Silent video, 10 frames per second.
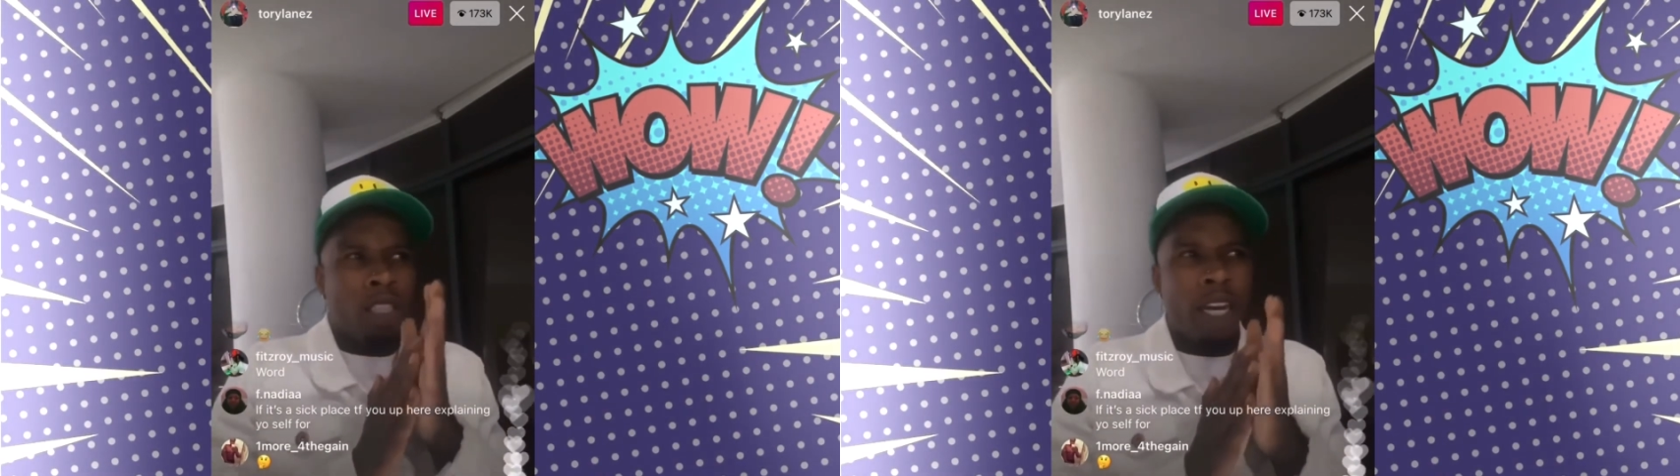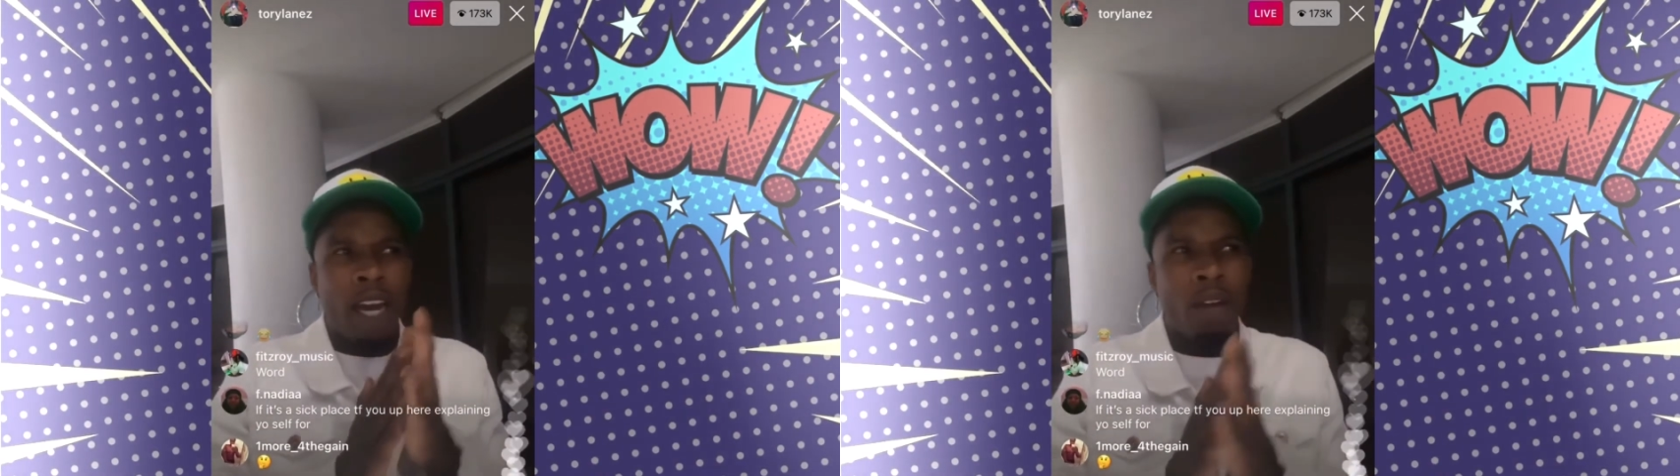
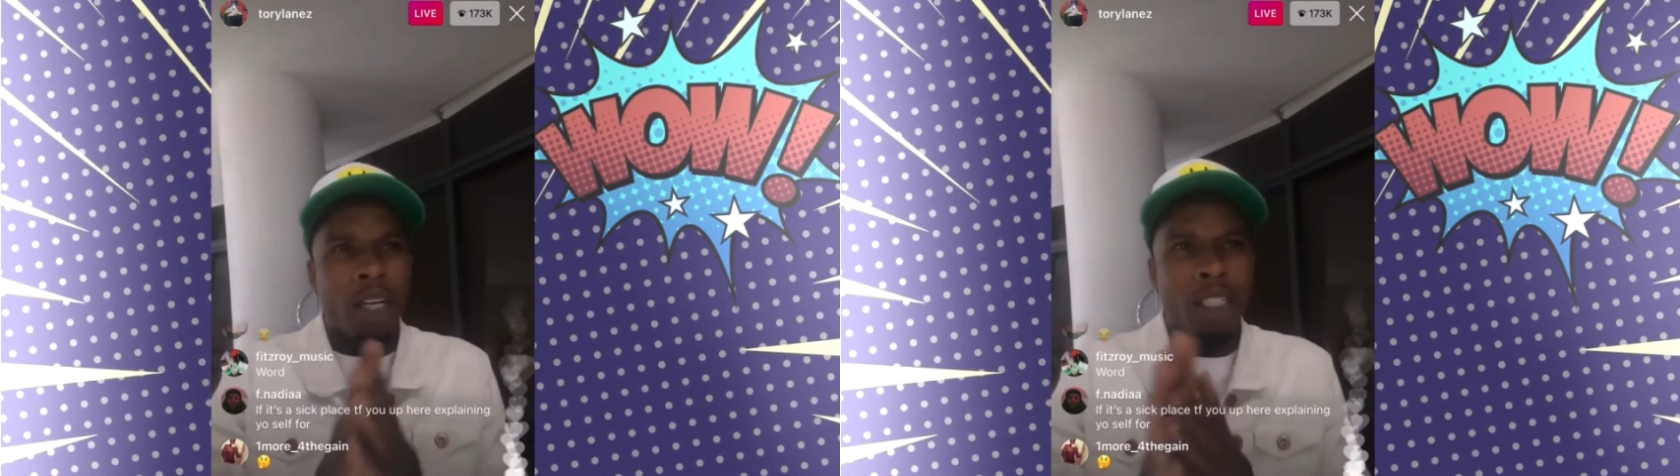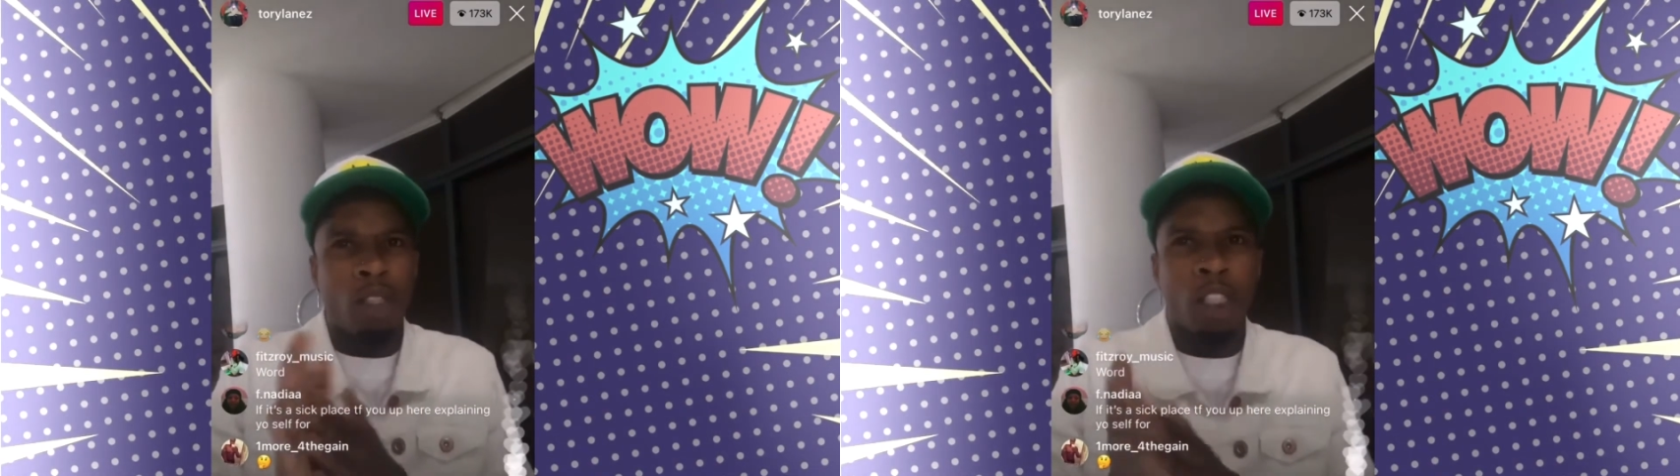Is
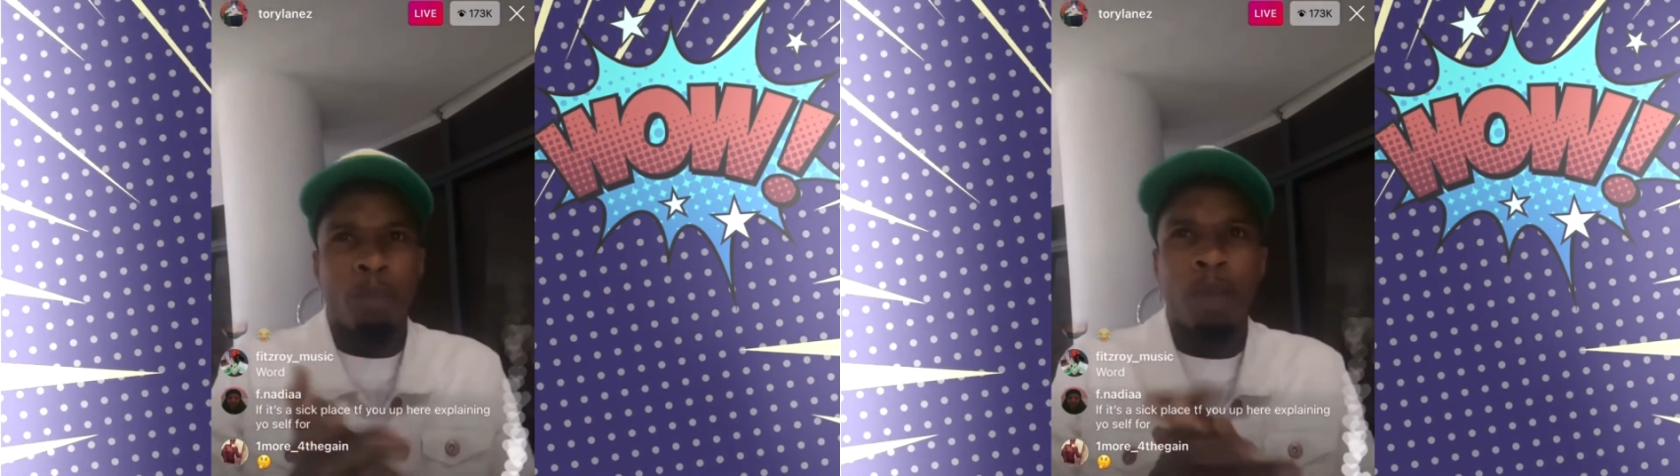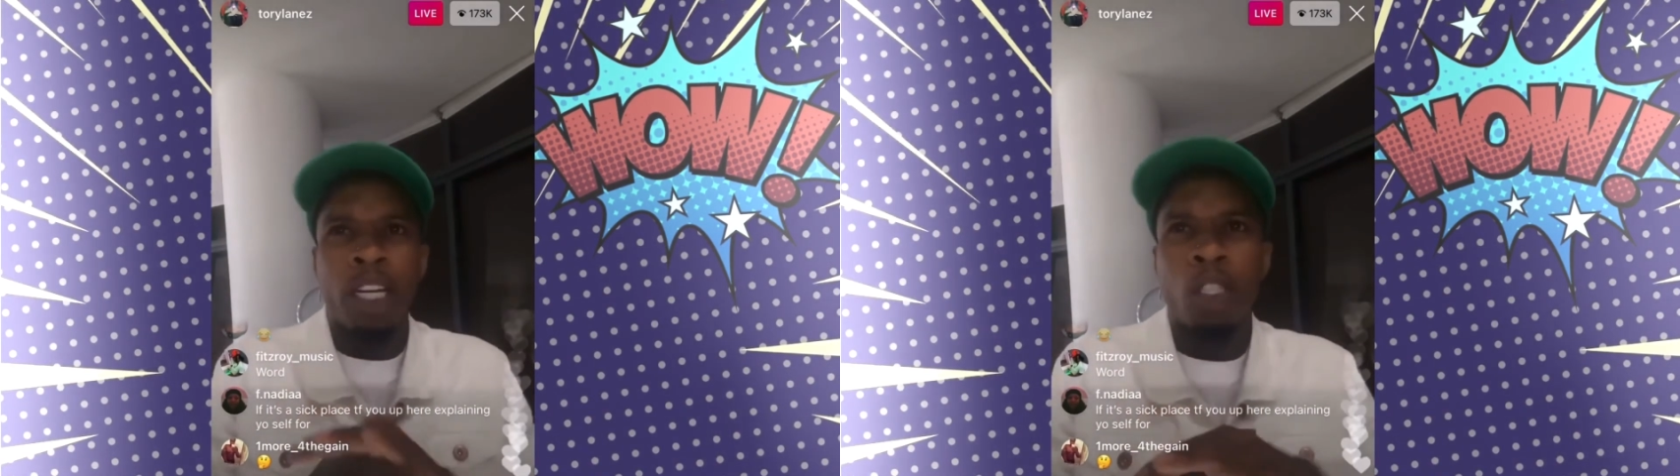Tory Lanez
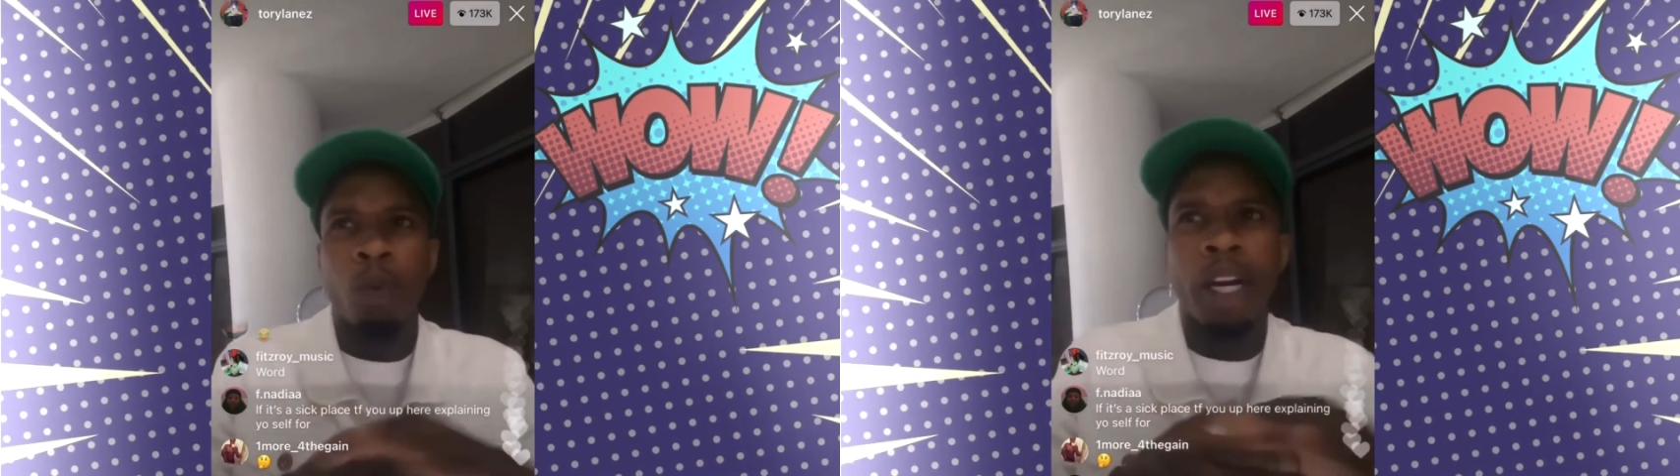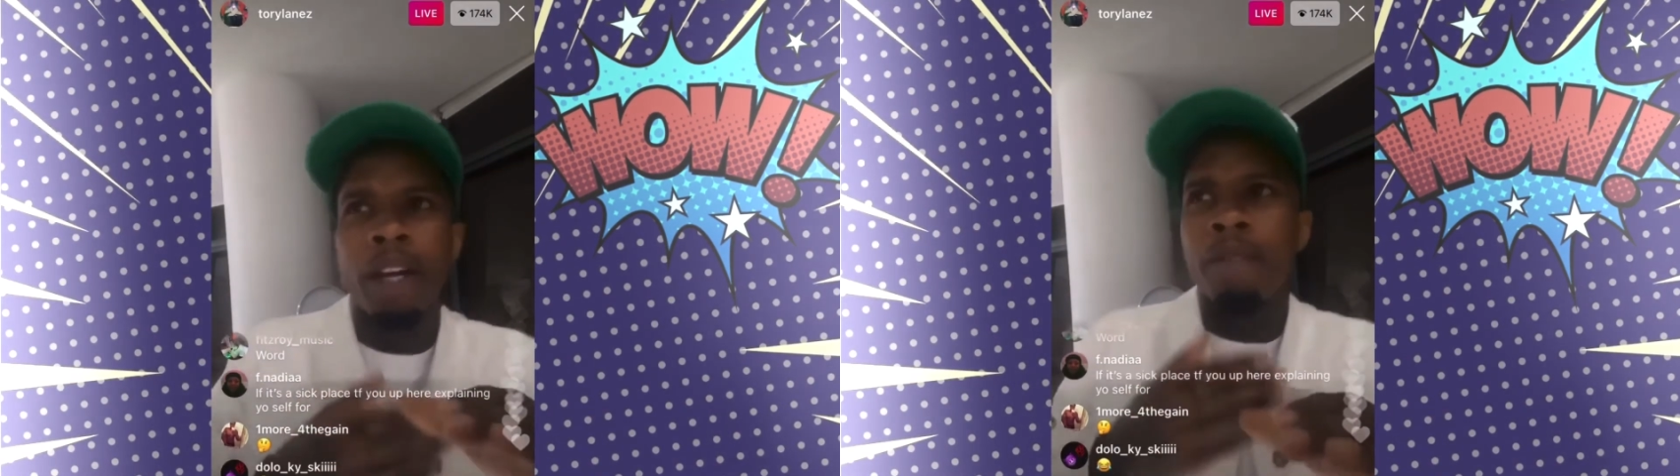dragging
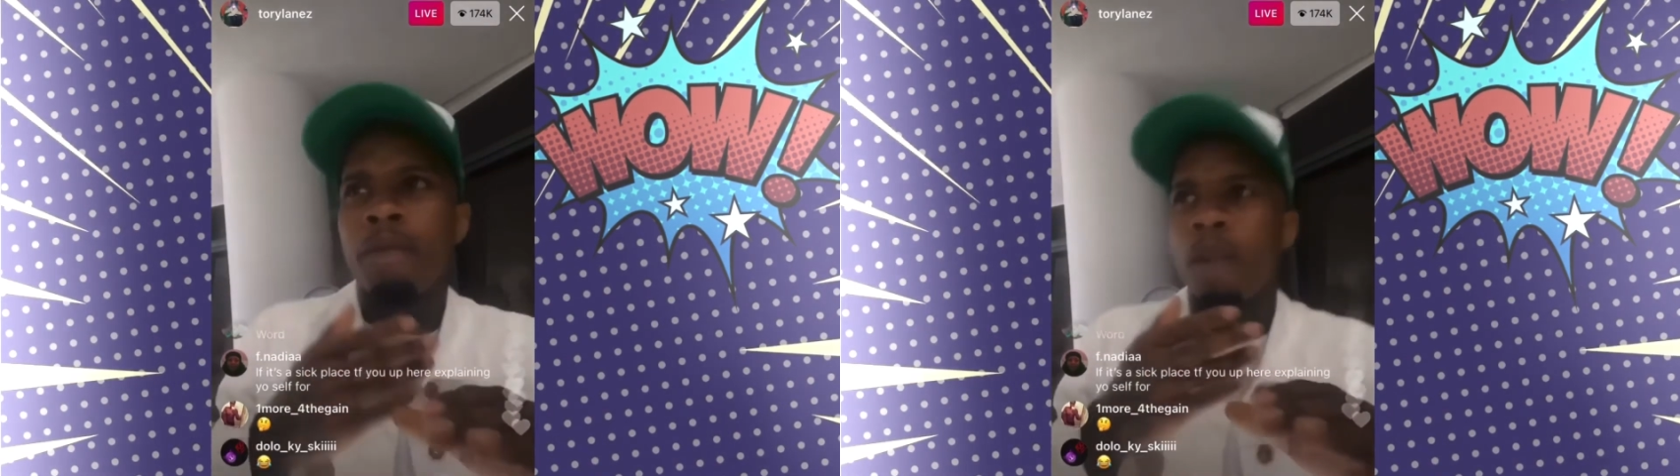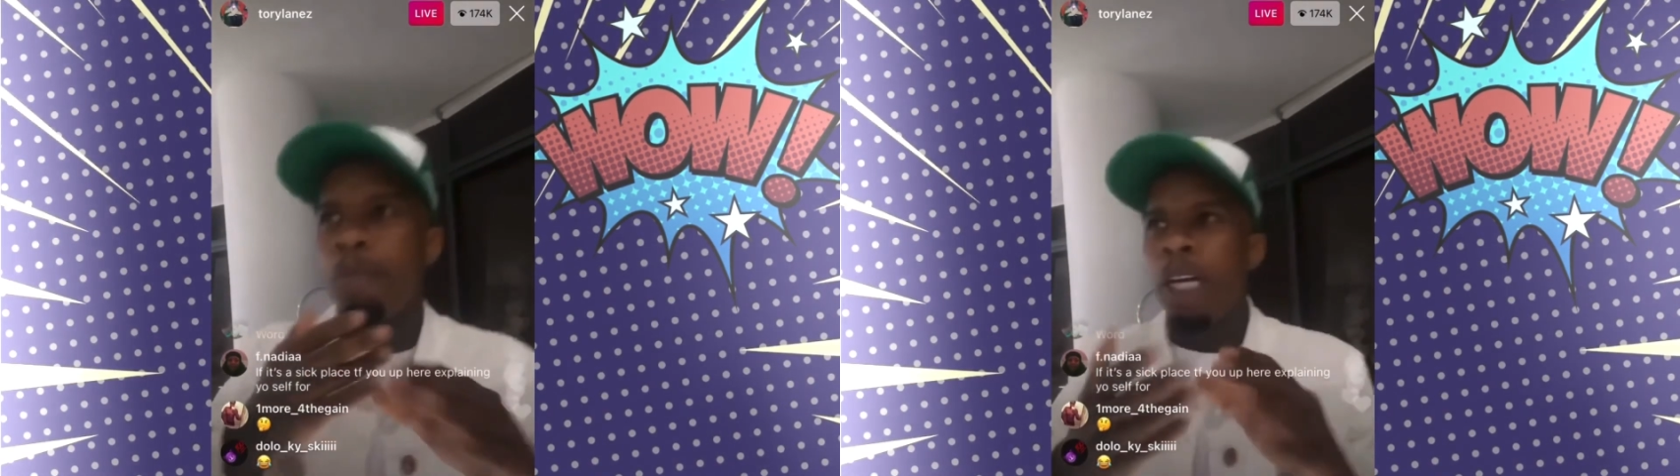his
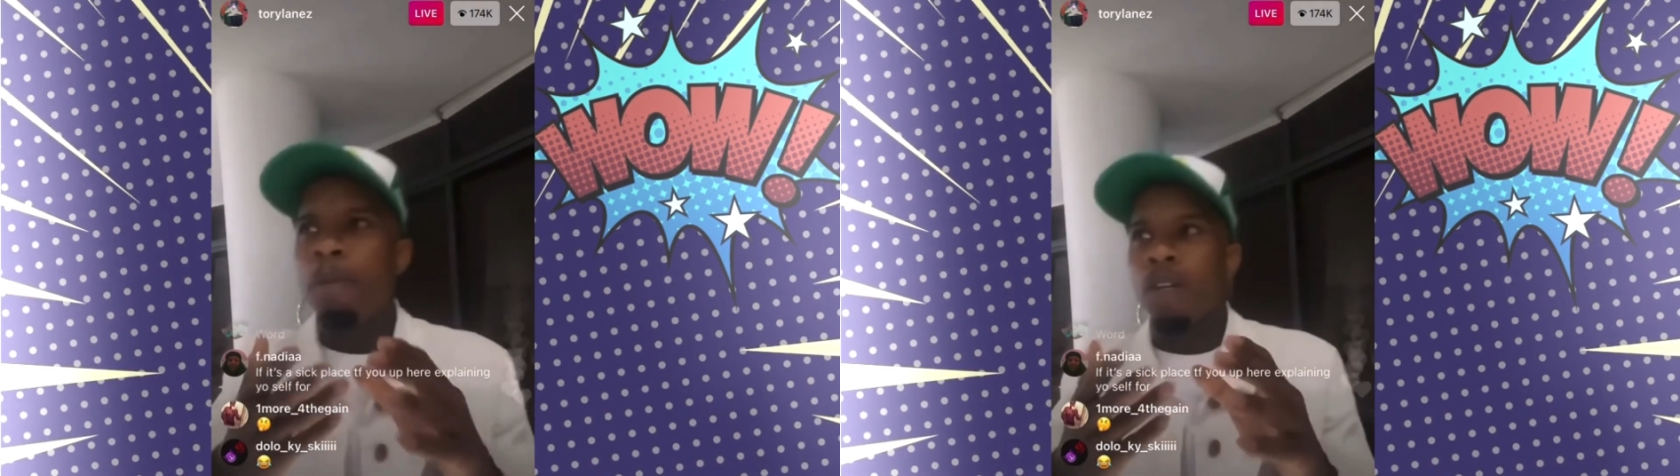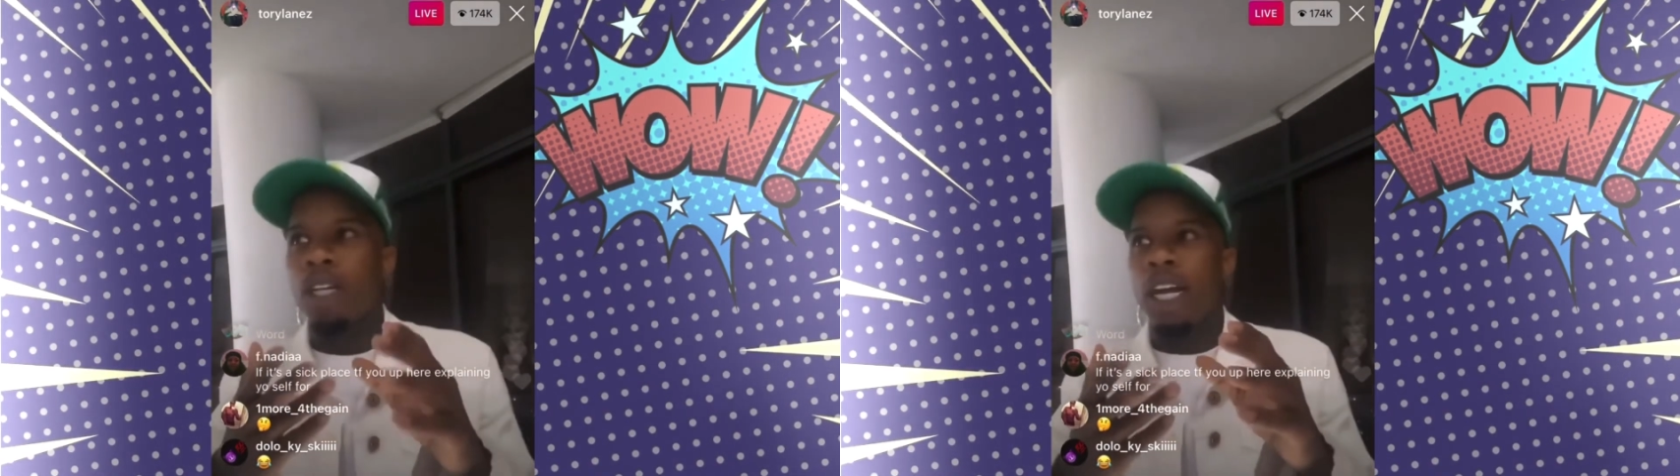story out,